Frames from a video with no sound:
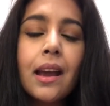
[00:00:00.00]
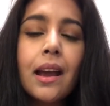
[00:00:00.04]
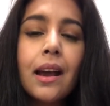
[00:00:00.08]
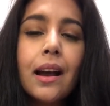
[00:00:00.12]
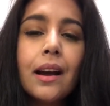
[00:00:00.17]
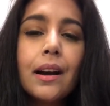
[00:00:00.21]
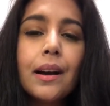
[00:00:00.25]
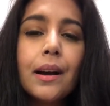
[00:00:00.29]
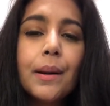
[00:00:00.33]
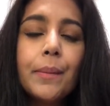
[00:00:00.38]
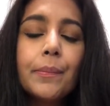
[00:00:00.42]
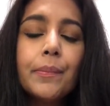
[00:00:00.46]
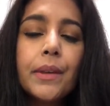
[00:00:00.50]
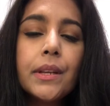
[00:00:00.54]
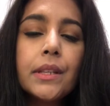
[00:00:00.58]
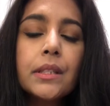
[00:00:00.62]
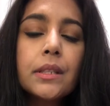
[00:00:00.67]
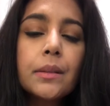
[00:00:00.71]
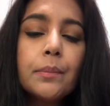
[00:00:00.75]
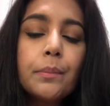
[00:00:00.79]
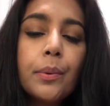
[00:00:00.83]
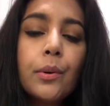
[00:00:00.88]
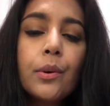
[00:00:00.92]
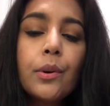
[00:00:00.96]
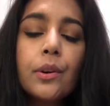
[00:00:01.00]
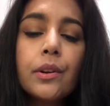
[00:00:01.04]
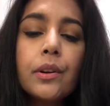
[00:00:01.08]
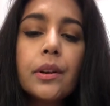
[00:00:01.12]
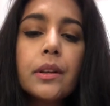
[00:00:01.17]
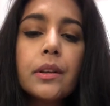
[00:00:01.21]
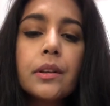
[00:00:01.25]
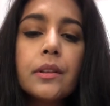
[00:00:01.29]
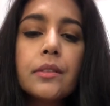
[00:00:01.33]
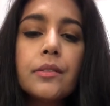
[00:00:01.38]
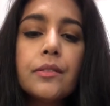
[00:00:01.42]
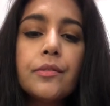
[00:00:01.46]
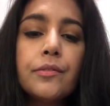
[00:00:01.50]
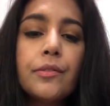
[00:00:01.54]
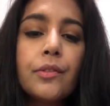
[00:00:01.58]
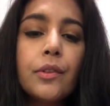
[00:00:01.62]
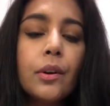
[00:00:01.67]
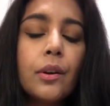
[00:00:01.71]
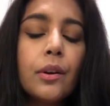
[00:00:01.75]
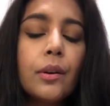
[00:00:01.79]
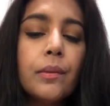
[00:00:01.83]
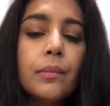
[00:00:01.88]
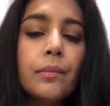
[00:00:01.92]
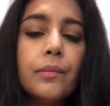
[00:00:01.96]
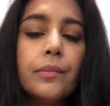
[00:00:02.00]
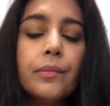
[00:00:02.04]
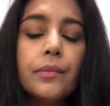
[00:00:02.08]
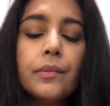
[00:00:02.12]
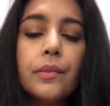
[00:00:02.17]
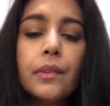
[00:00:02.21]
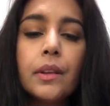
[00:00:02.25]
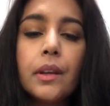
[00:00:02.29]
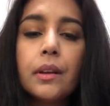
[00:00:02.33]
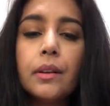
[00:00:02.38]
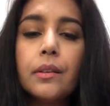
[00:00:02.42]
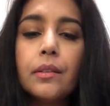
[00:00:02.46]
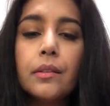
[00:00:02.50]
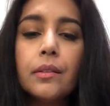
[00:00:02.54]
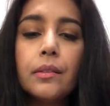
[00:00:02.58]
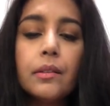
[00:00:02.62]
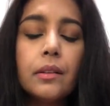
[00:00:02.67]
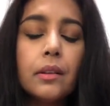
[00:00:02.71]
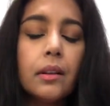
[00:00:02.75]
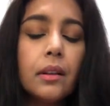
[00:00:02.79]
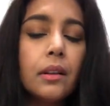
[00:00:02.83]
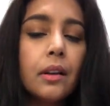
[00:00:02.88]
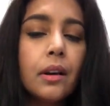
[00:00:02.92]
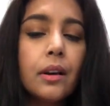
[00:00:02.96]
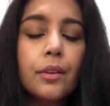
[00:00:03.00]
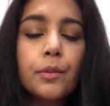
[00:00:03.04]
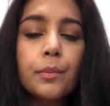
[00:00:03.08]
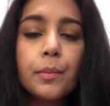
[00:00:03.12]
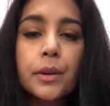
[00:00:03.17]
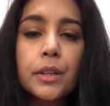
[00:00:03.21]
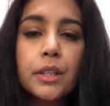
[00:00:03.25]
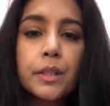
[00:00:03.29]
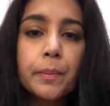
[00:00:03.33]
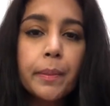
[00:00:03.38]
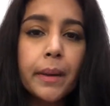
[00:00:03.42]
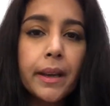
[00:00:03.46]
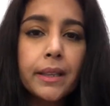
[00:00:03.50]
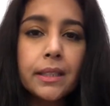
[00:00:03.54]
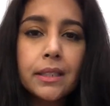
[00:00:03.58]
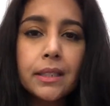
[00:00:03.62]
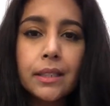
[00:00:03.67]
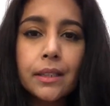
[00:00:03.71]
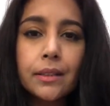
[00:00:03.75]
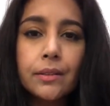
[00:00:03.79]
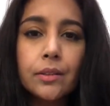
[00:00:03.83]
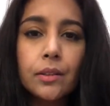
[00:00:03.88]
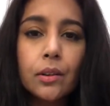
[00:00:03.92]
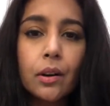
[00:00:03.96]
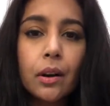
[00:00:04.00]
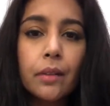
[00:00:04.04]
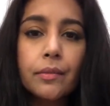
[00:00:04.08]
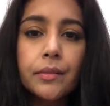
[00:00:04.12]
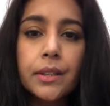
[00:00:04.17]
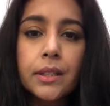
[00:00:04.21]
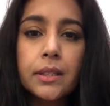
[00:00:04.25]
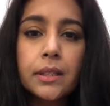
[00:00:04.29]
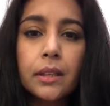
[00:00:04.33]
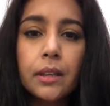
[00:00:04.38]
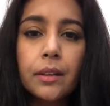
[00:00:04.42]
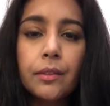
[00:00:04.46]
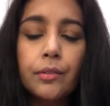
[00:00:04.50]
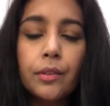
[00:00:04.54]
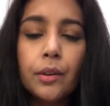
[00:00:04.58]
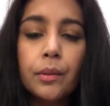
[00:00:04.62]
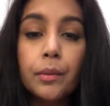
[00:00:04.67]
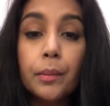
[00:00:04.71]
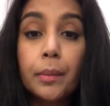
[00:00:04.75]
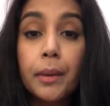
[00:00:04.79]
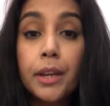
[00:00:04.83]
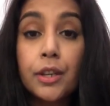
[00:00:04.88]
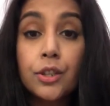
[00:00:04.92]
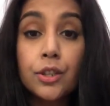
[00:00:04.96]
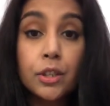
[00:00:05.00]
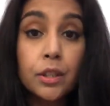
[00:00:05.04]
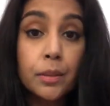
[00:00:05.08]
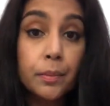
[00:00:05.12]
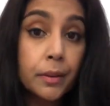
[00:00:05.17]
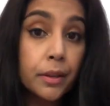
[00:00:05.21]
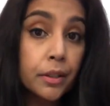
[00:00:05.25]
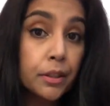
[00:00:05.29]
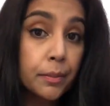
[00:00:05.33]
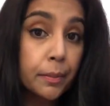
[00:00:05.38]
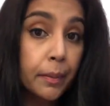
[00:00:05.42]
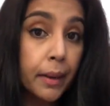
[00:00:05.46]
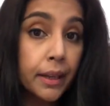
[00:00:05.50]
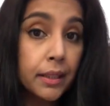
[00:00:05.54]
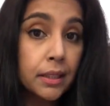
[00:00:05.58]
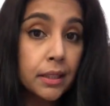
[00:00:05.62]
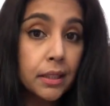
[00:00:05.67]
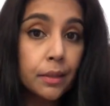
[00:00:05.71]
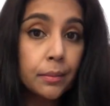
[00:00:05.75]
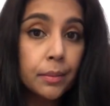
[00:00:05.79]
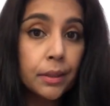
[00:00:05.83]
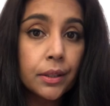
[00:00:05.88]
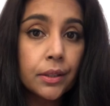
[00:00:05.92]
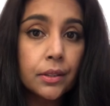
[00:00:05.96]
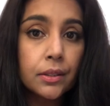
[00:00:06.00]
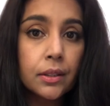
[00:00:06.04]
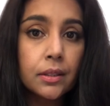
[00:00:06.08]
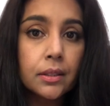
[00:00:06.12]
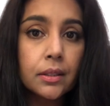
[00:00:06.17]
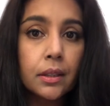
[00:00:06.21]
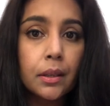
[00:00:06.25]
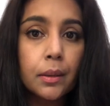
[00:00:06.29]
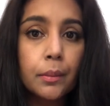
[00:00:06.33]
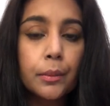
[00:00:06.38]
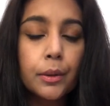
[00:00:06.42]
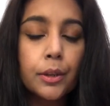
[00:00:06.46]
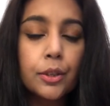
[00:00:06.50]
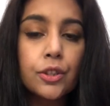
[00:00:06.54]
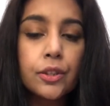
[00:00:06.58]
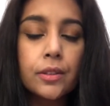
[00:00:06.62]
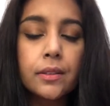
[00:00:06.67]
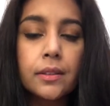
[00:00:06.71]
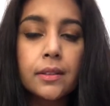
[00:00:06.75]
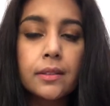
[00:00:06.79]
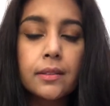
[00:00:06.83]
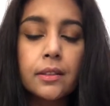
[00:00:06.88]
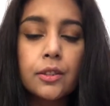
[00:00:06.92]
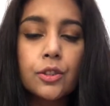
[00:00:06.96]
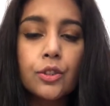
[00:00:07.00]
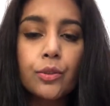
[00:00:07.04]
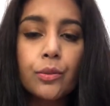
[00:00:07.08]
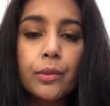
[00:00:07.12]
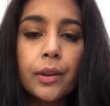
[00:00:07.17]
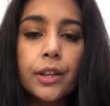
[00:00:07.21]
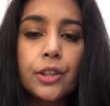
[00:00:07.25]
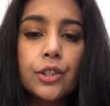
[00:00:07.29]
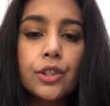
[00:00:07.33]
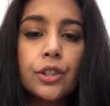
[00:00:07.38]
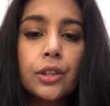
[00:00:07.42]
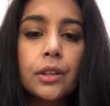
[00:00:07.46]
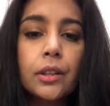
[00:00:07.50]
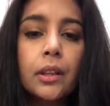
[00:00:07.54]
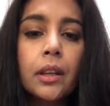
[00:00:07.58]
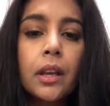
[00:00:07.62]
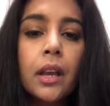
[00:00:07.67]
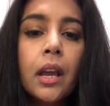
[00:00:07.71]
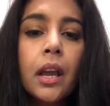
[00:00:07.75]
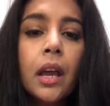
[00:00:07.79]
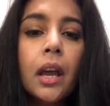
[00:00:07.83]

Um, it's important from a, uh, a, lot of perspectives, obviously from the patient's perspective because it's an emergency situation,